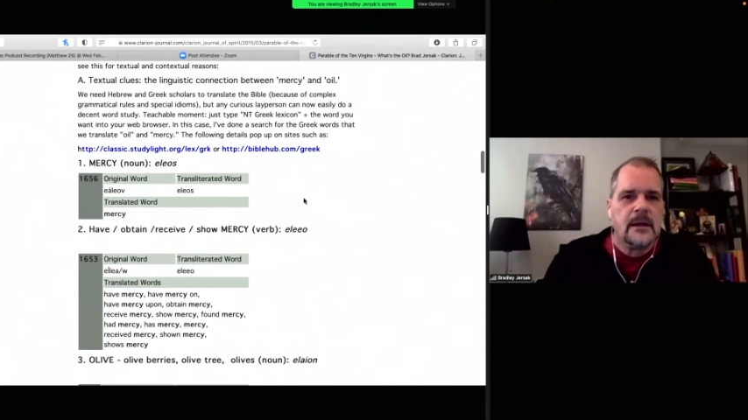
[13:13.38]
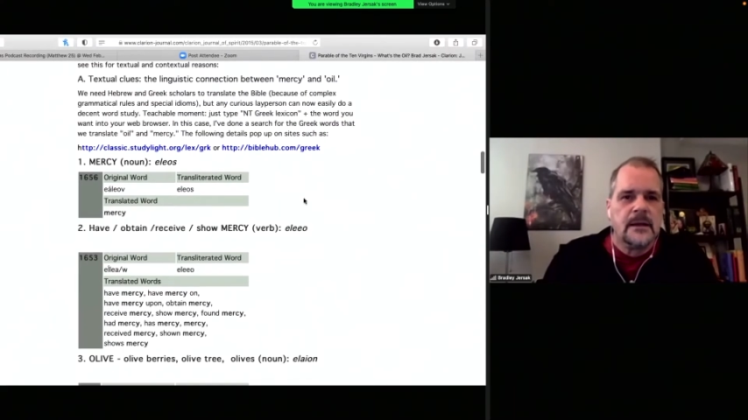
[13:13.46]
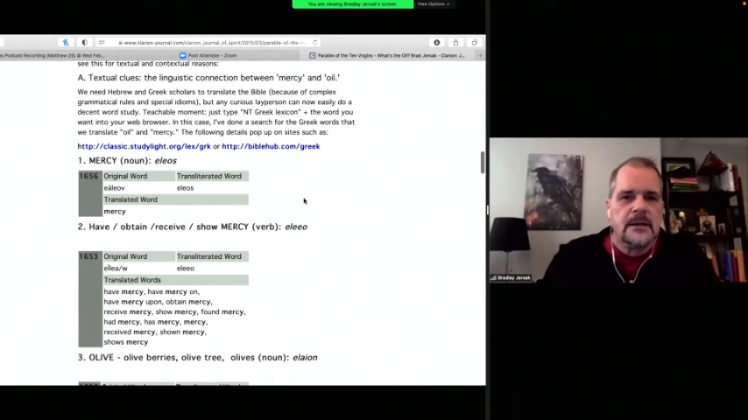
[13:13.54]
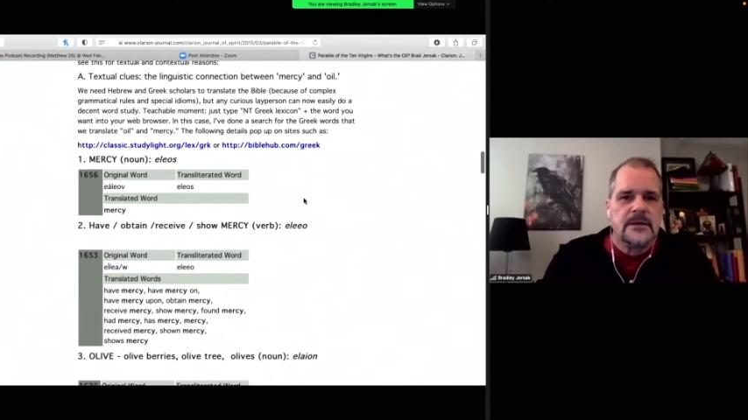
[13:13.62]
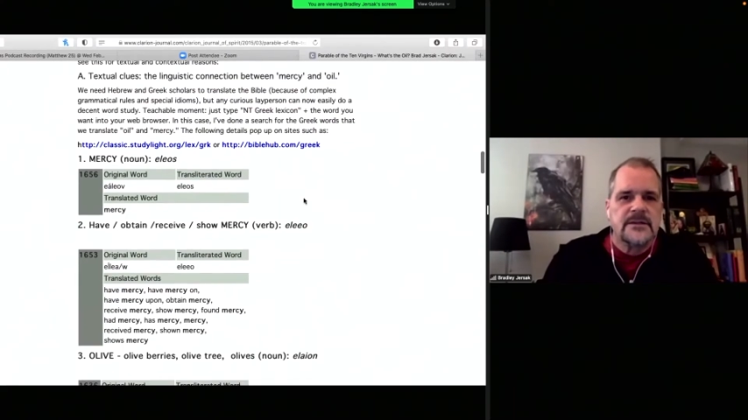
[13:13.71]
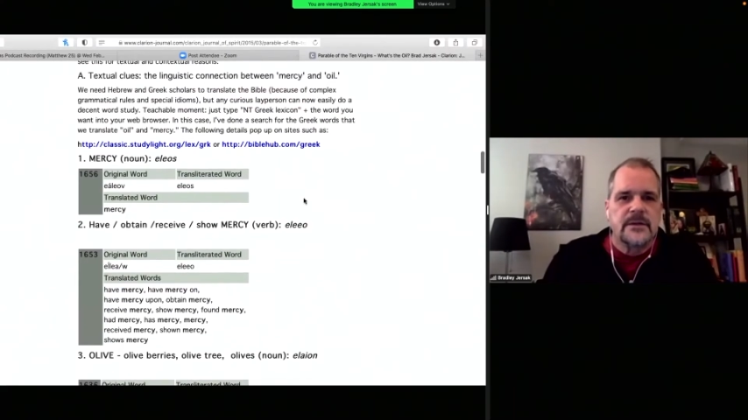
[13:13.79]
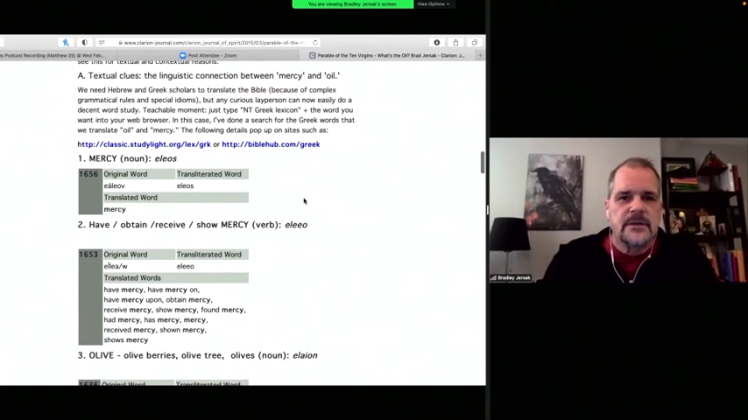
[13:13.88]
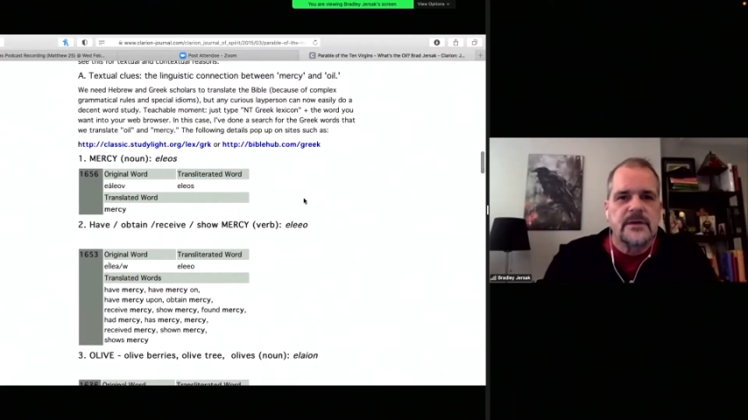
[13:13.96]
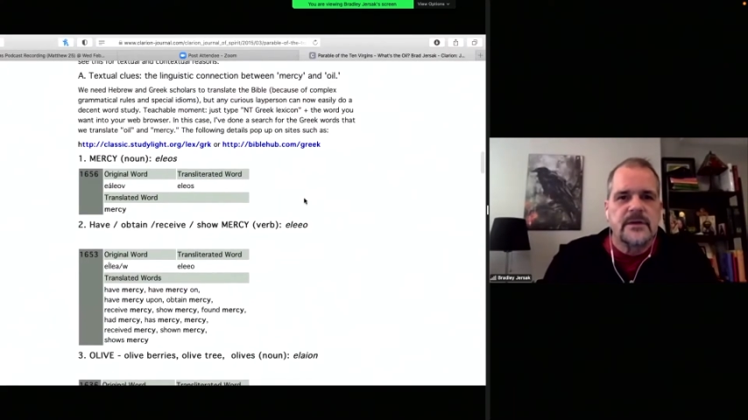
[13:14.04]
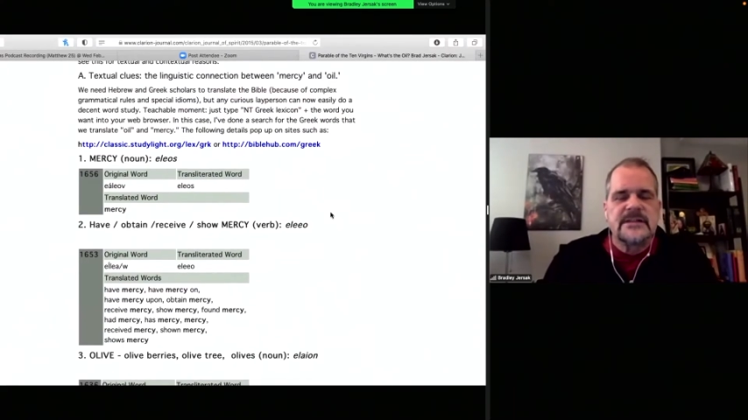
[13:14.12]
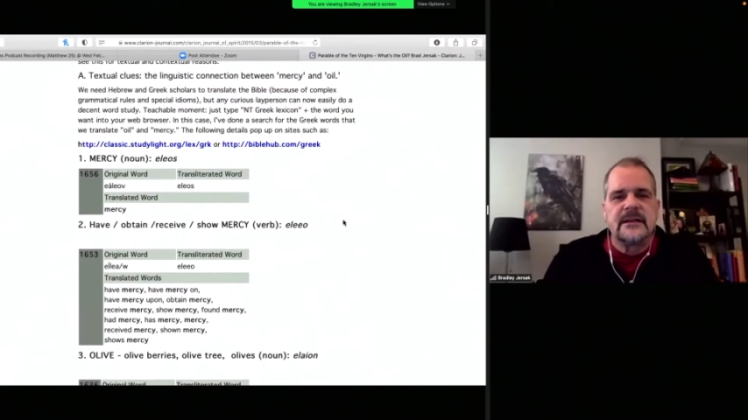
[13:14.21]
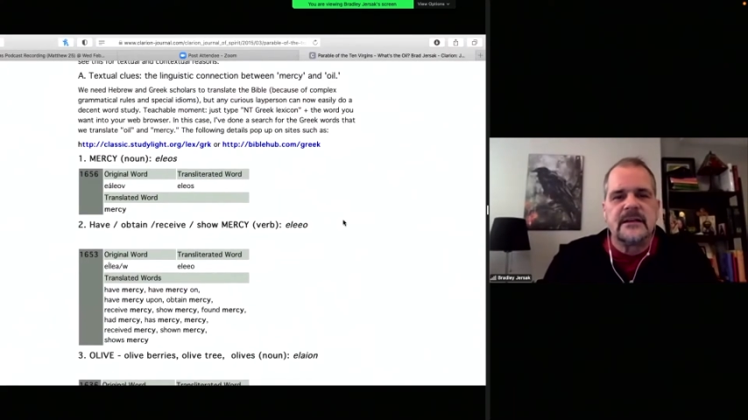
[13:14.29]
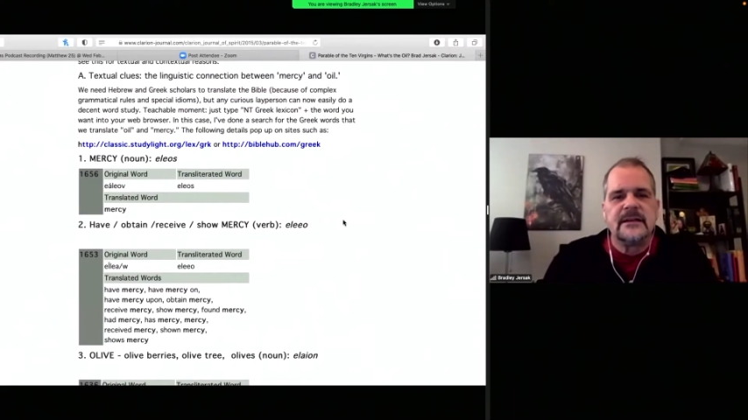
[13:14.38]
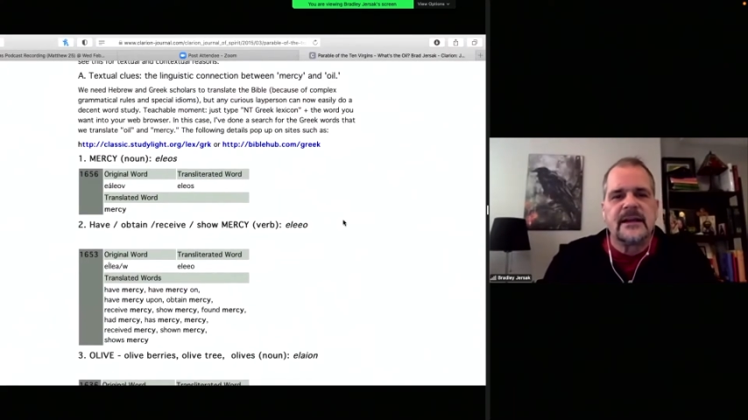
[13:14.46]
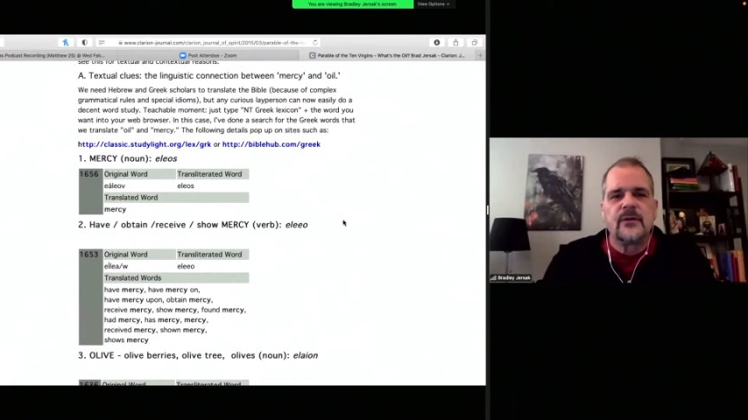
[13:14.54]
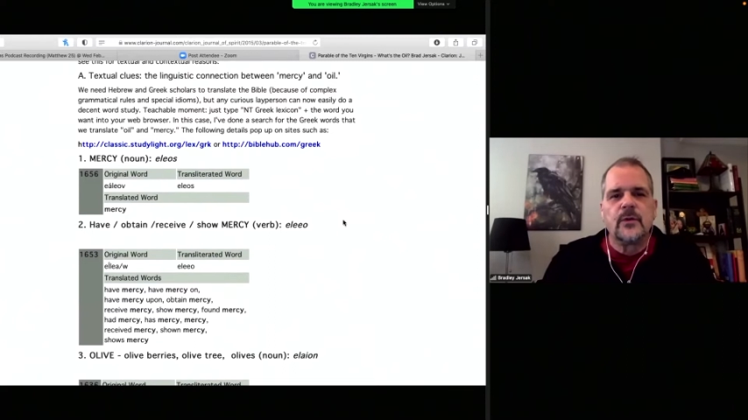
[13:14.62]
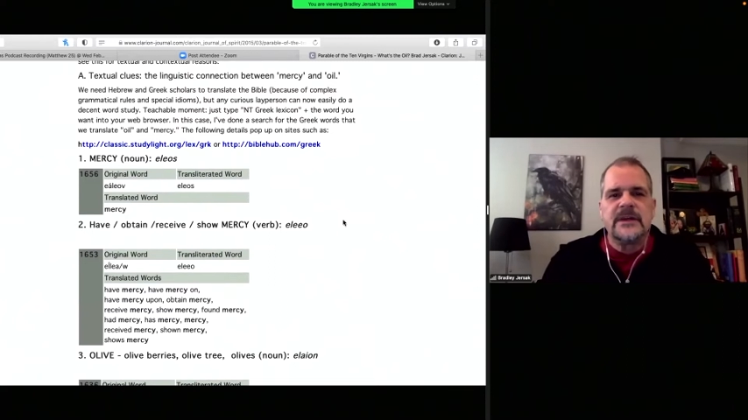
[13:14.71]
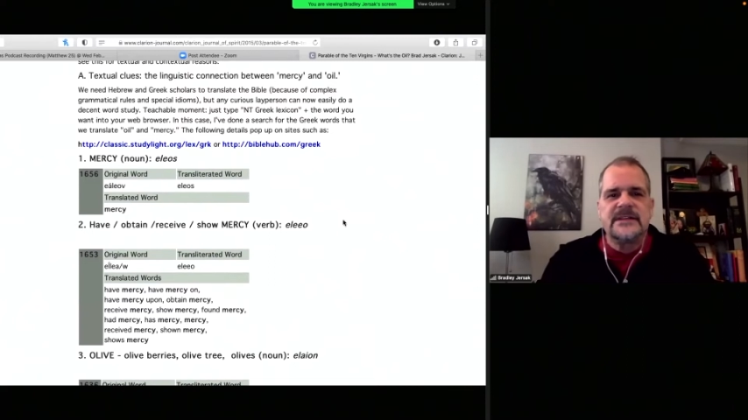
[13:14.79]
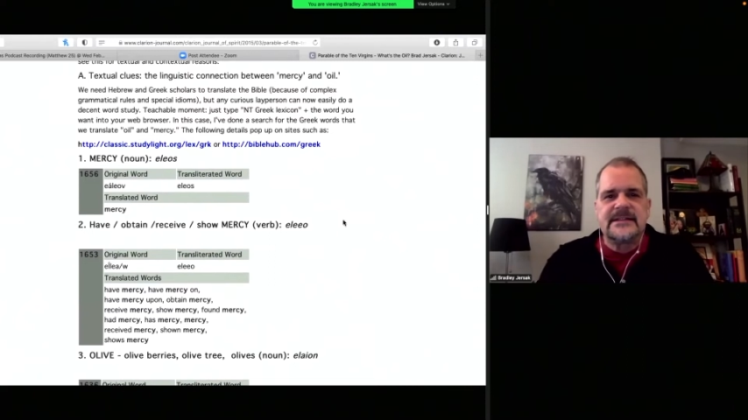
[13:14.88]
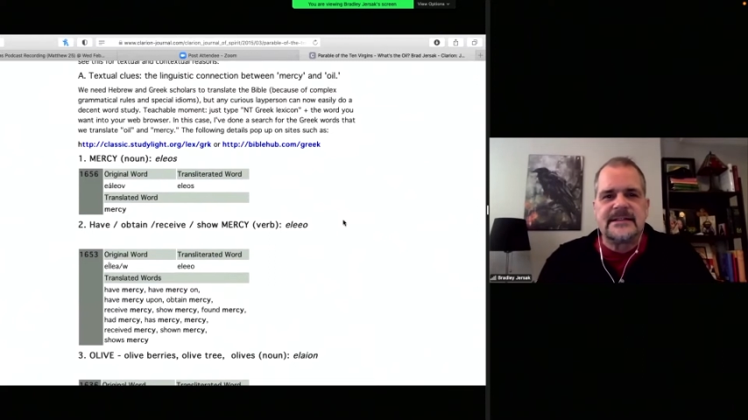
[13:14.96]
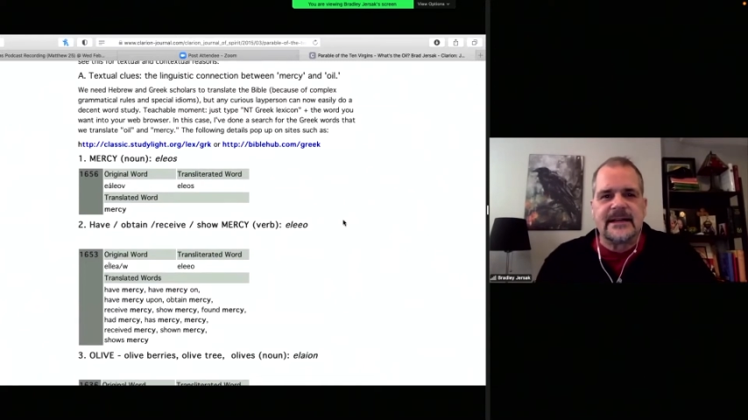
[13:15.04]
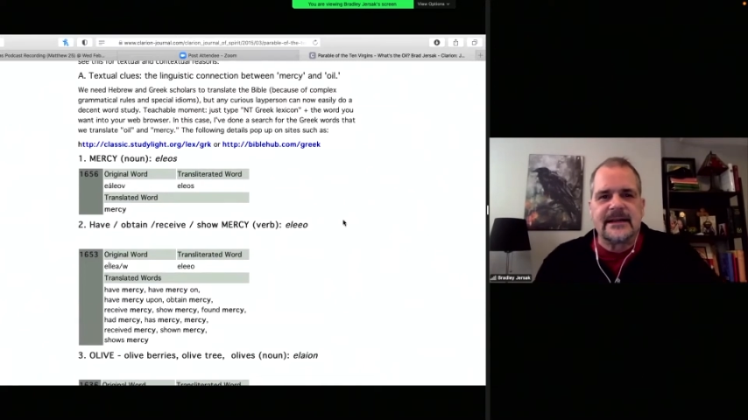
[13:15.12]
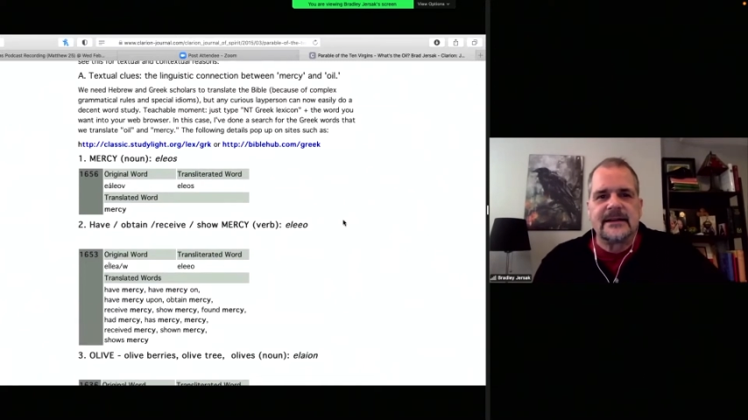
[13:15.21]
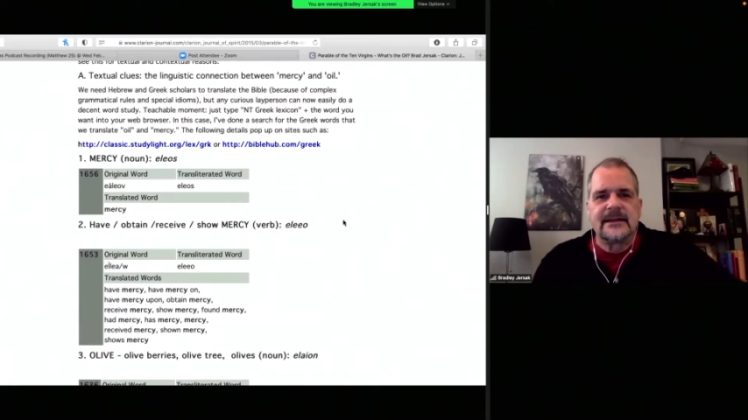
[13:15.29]
So there is a
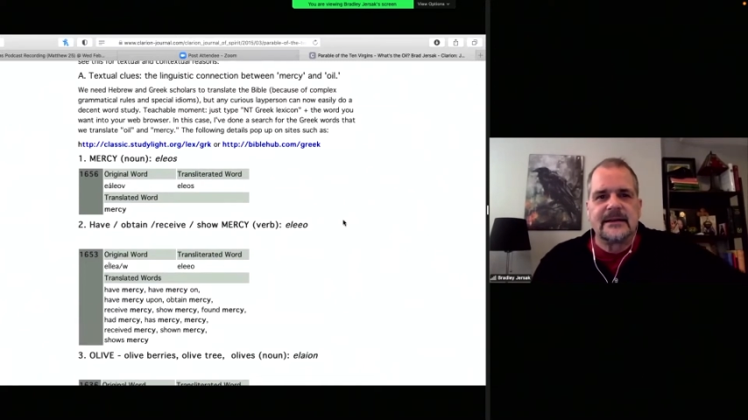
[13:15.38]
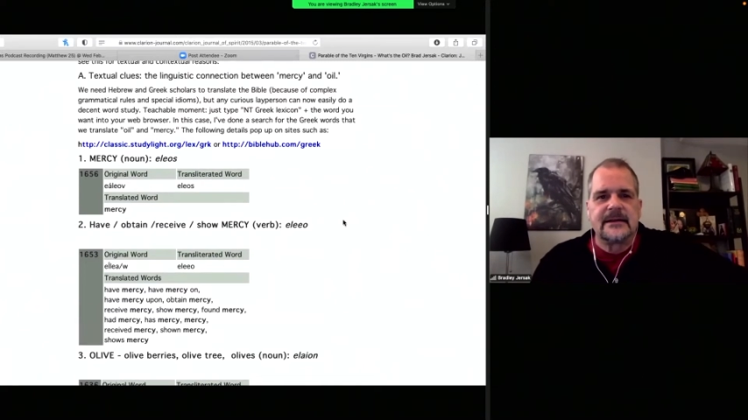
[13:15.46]
linguistic